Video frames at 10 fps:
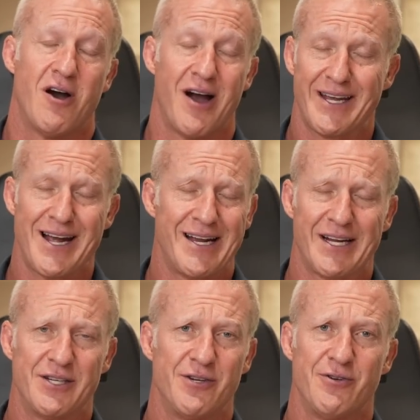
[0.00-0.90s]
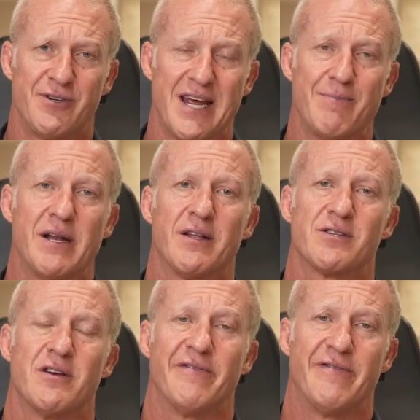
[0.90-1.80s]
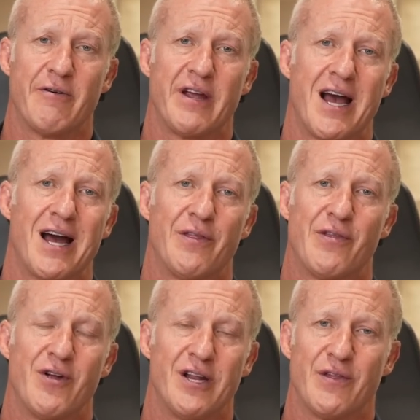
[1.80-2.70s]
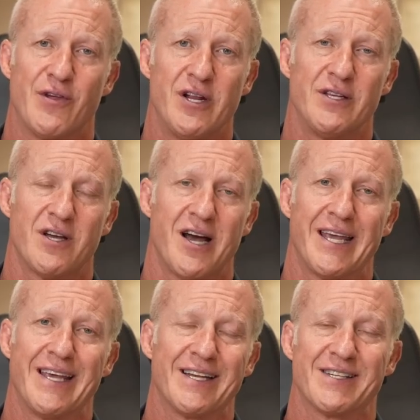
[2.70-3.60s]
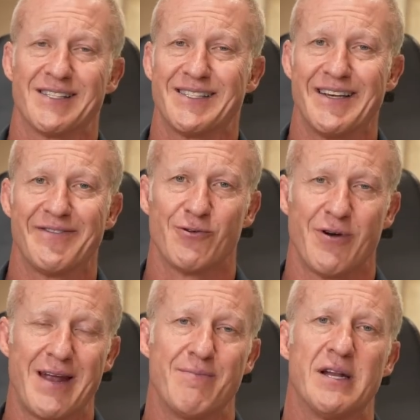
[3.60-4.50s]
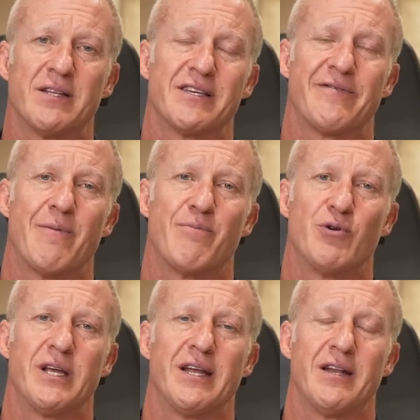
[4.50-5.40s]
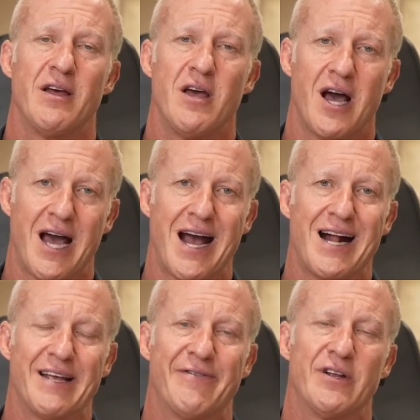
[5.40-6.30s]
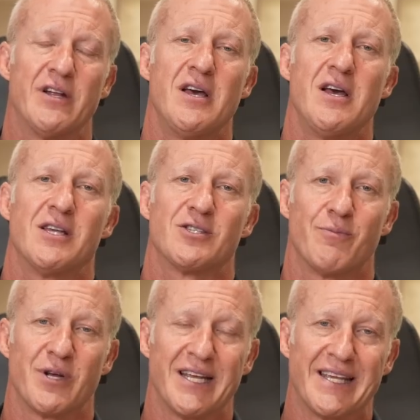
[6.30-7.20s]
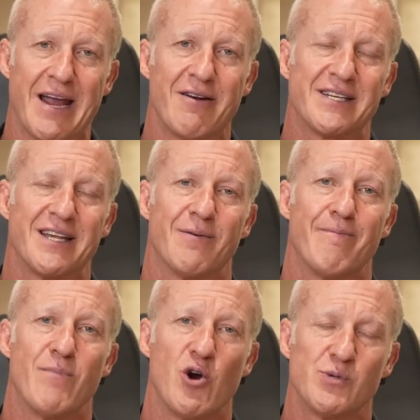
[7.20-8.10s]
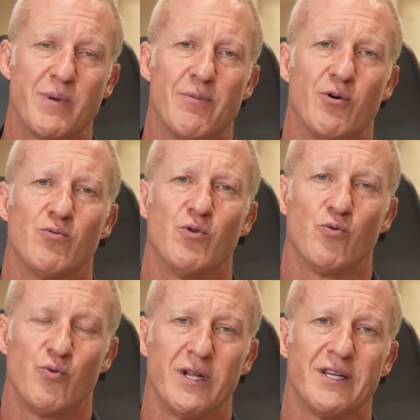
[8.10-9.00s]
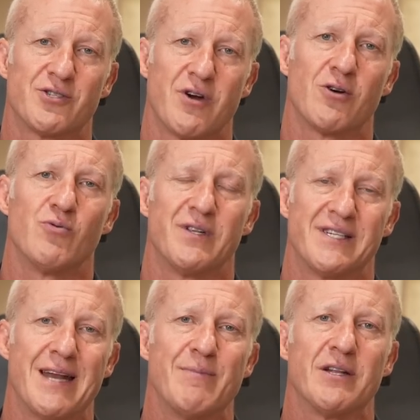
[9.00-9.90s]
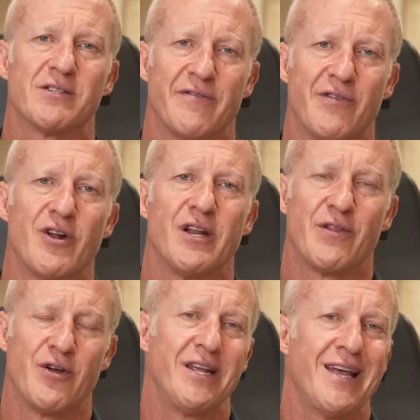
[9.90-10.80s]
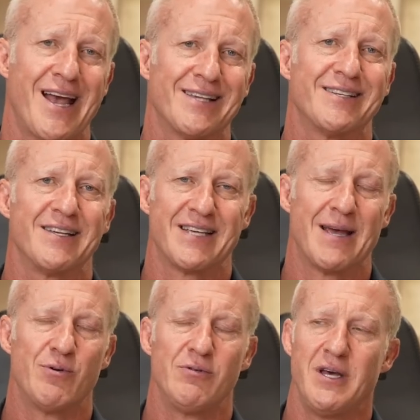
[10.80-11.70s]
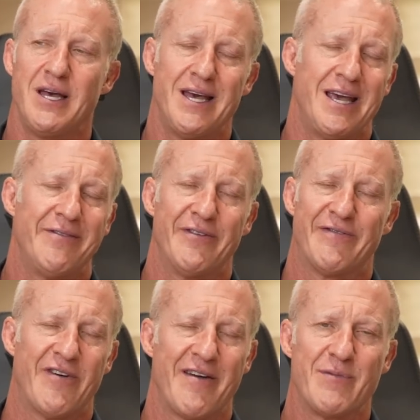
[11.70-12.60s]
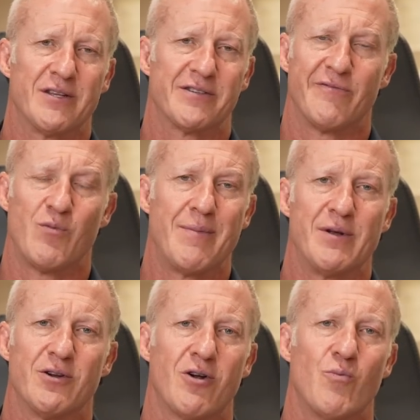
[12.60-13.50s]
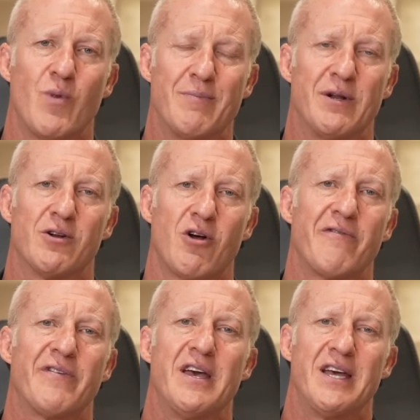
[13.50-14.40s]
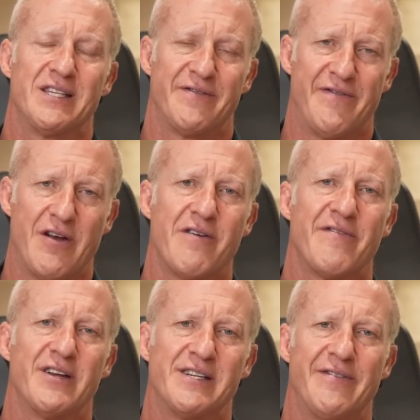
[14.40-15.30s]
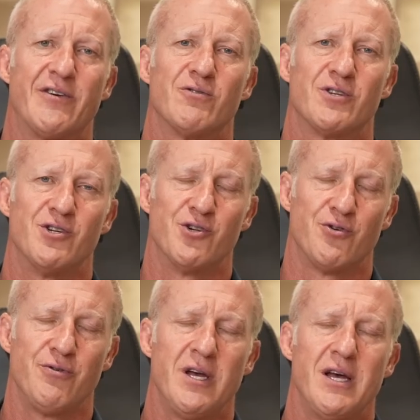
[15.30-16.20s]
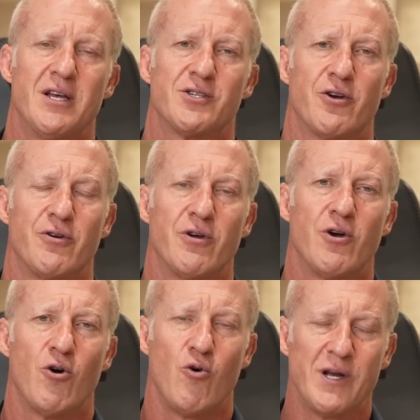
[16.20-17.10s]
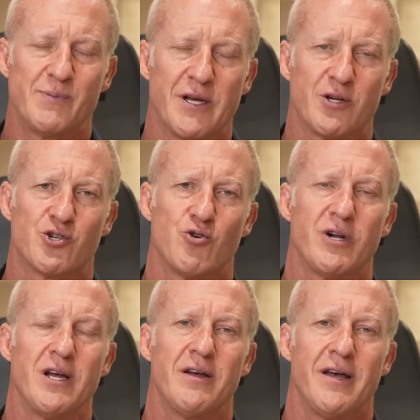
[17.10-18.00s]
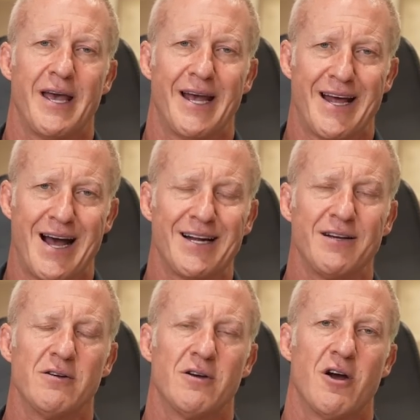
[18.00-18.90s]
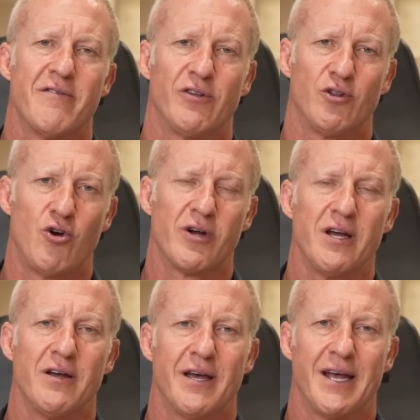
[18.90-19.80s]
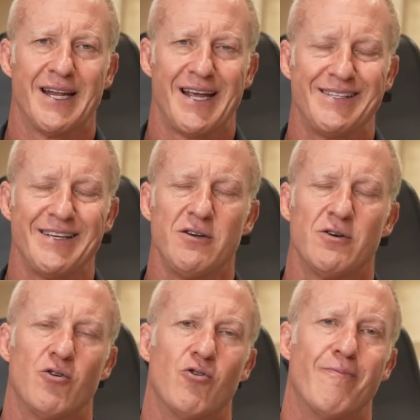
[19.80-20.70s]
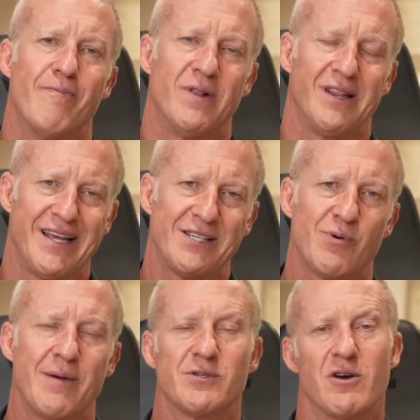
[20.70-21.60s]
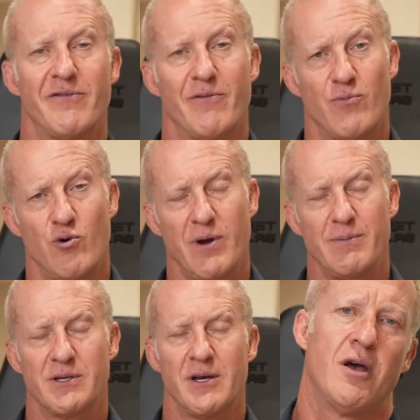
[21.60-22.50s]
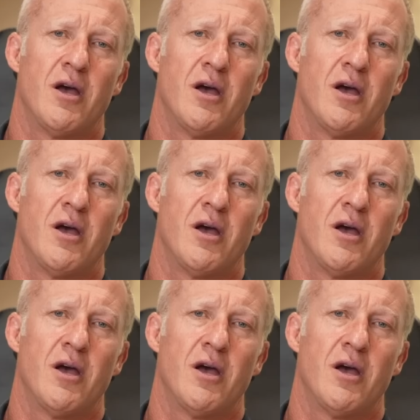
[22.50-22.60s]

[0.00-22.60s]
I can't actually do 10 minutes of very hard 30-30s. I can get to 7 or 8 minutes if I'm putting in a hard effort. So I'm going to guarantee that most people will really struggle with 10 minutes of 30-30 as an example. Even 5 minutes of 1 minute on, 1 minute off is very, very difficult to do. So always pick shorter and harder over longer and easier, or less reps over more reps.